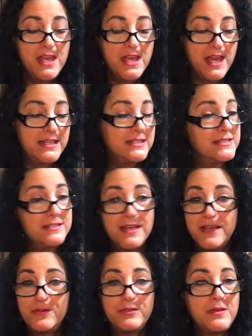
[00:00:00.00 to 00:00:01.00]
And it's
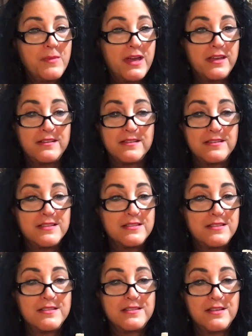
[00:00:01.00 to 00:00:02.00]
not only mine. This
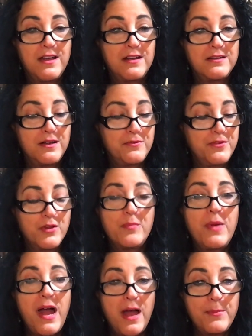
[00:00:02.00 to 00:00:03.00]
is a very
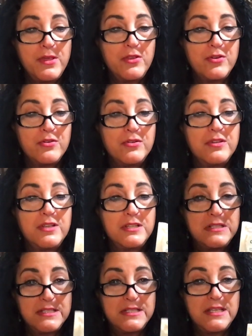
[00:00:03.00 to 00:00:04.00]
popular
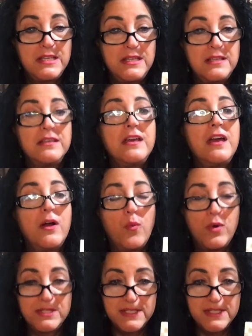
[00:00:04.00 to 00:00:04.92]
tea. Once